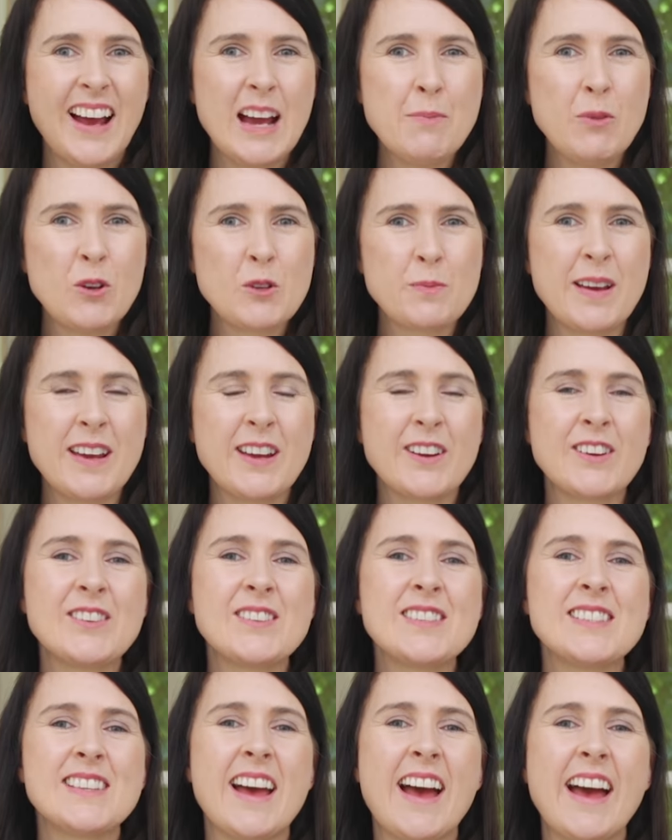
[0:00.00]
Hi Bold
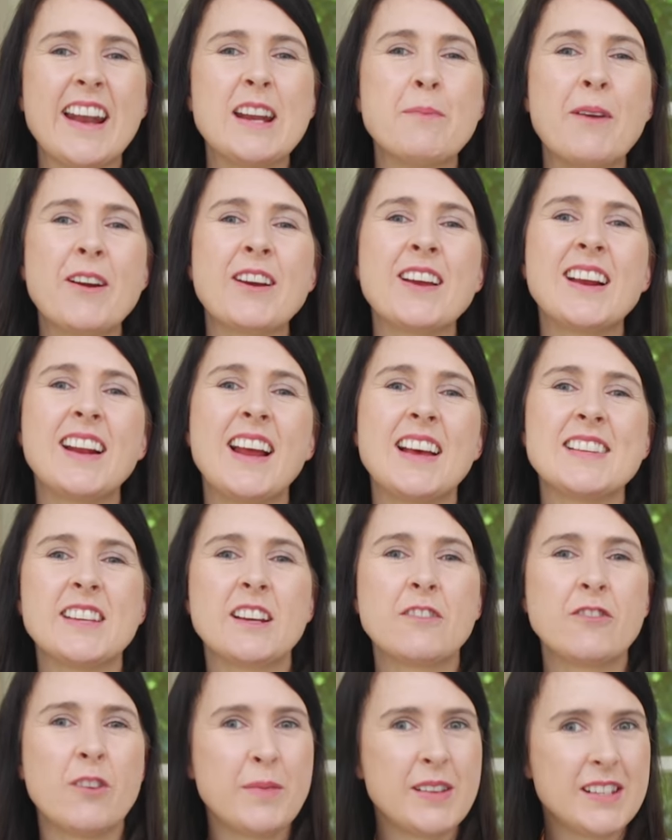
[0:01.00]
Bakers, an American
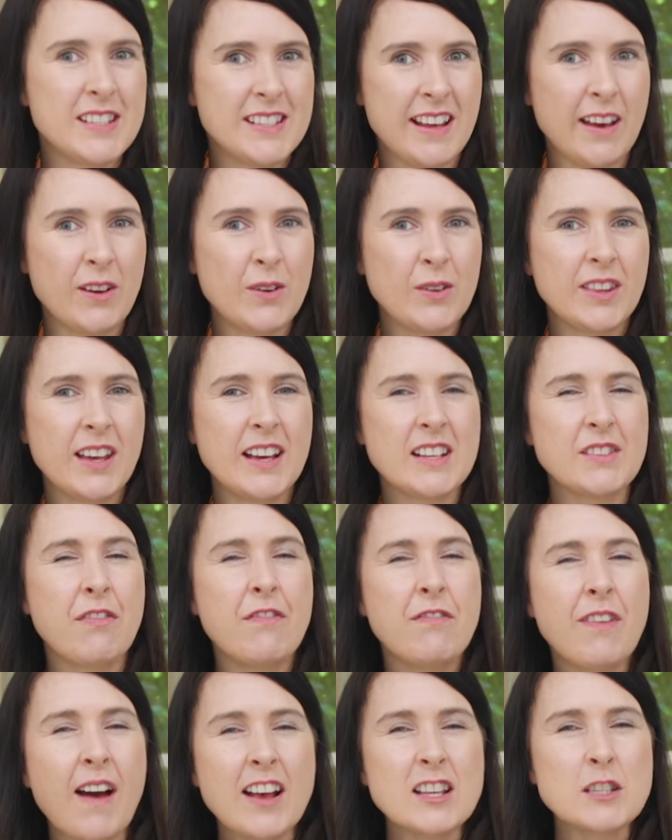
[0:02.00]
classic from the South has
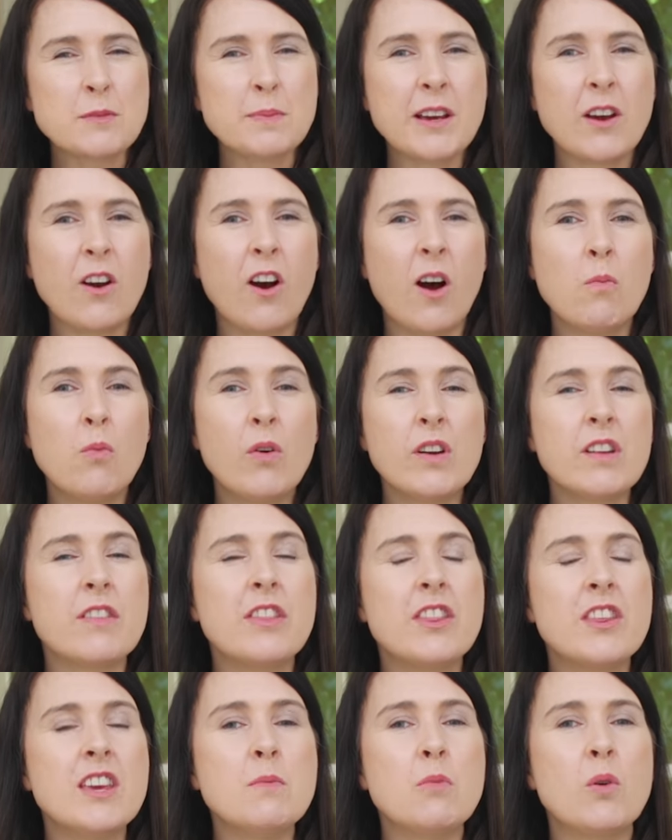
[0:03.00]
fast become one
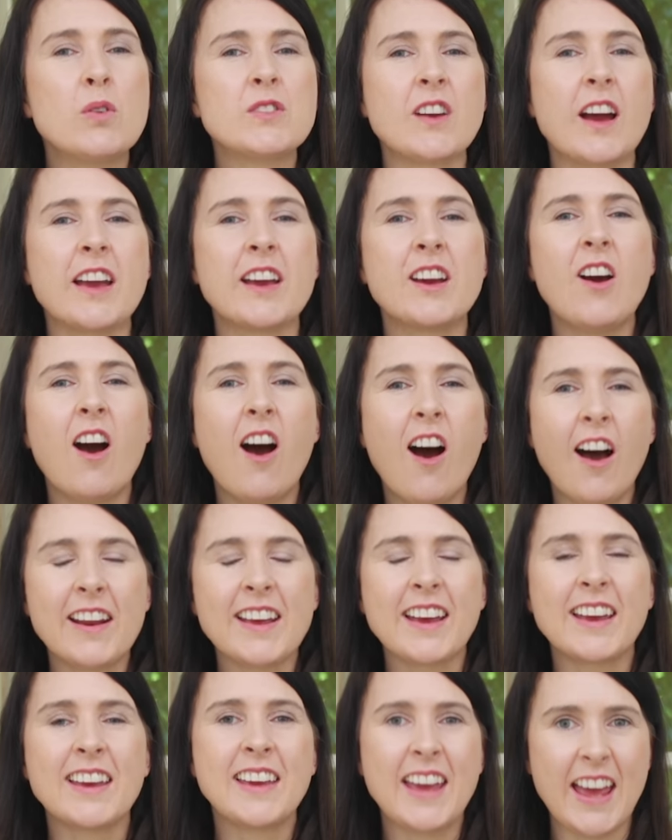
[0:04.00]
of the most
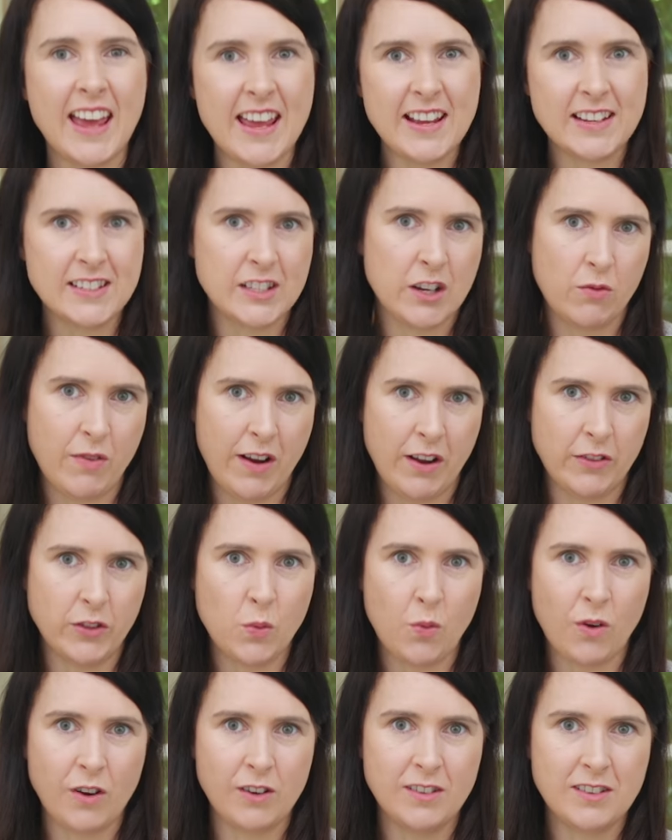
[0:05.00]
iconic cakes around
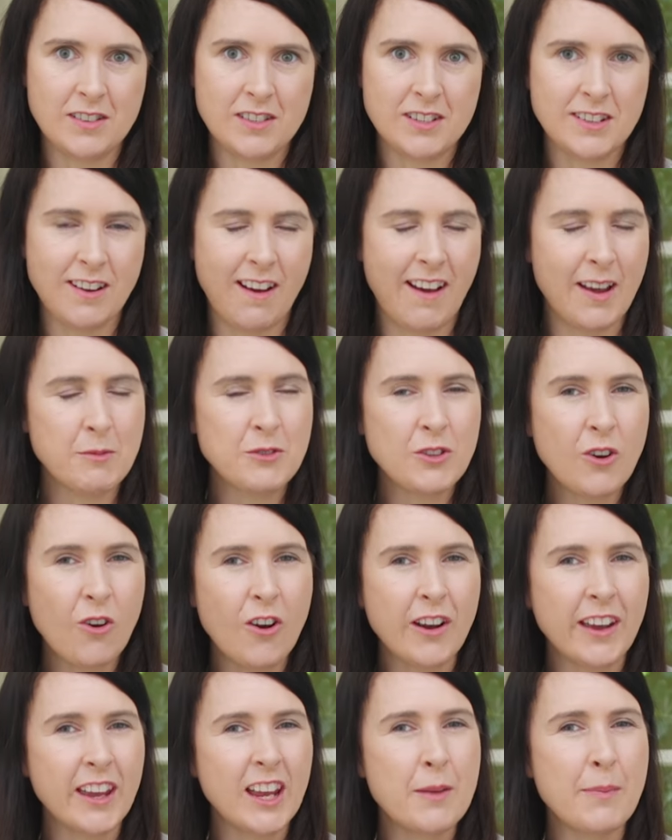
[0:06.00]
the world. I am
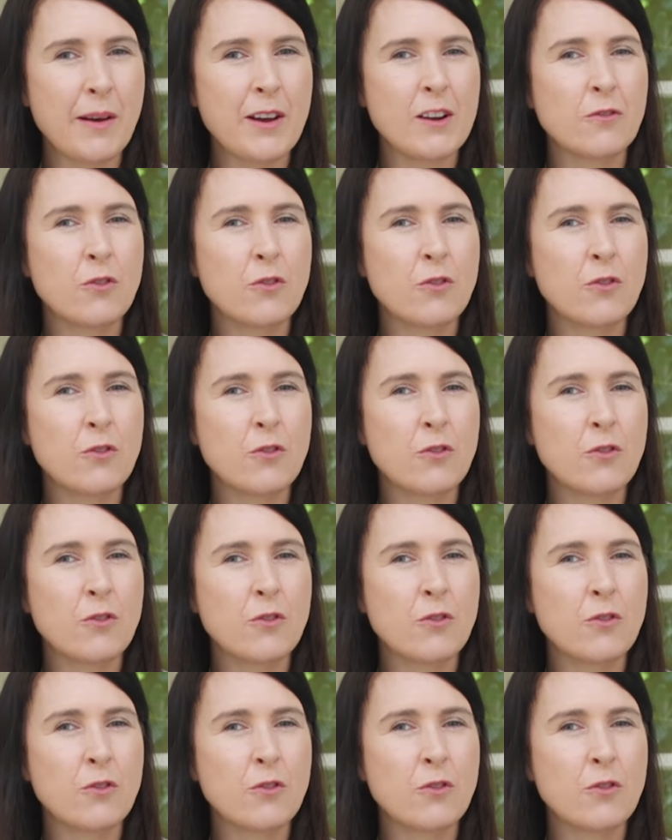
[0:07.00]
talking about,